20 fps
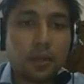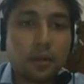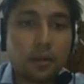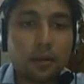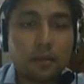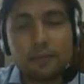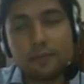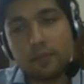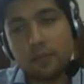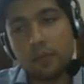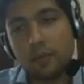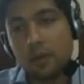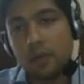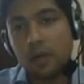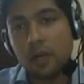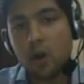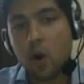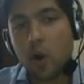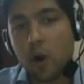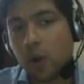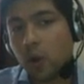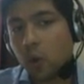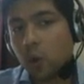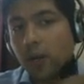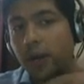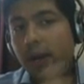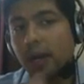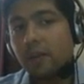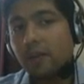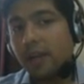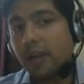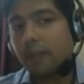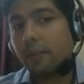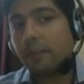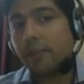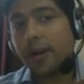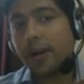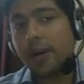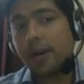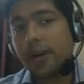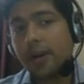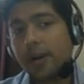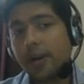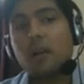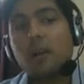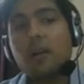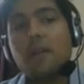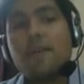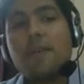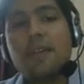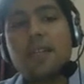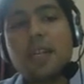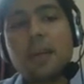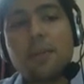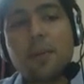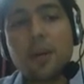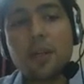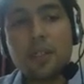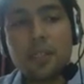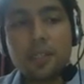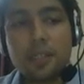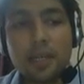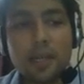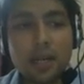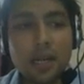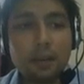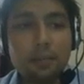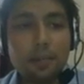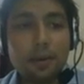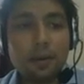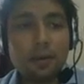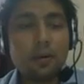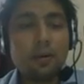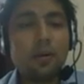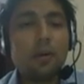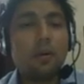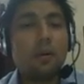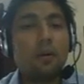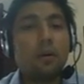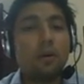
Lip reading: And according to that, we can predict whether a process can happen